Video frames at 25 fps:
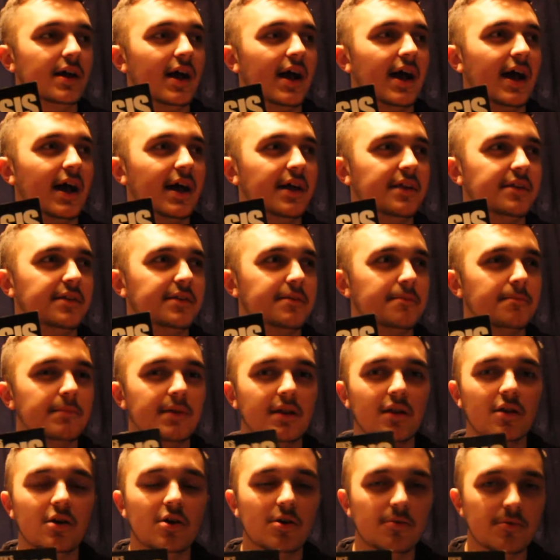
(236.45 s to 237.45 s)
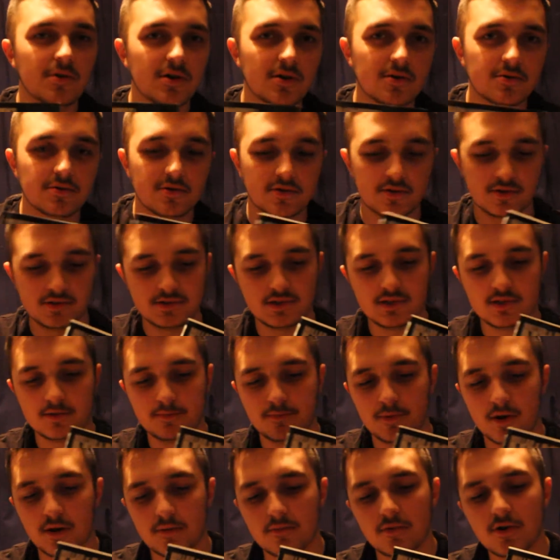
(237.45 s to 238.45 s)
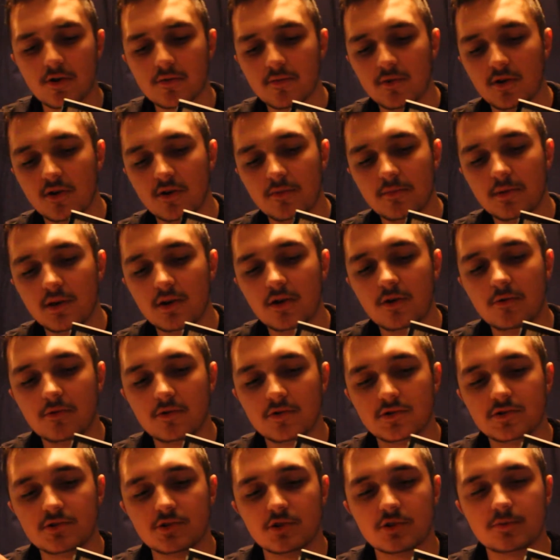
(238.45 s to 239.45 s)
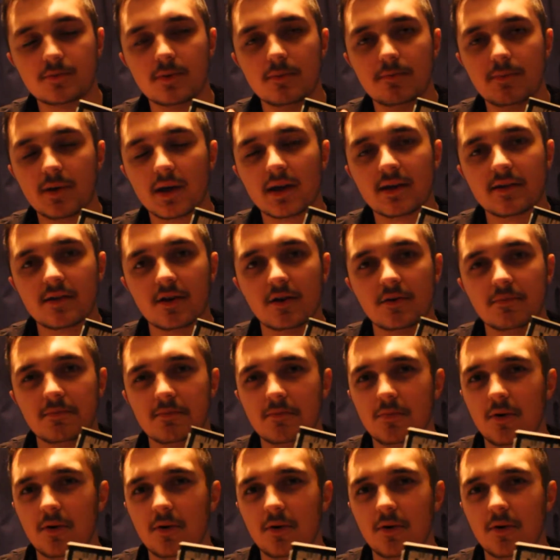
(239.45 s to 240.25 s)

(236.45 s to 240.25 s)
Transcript: And Millar World, because it's by Mark Millar, Millar World has just been picked up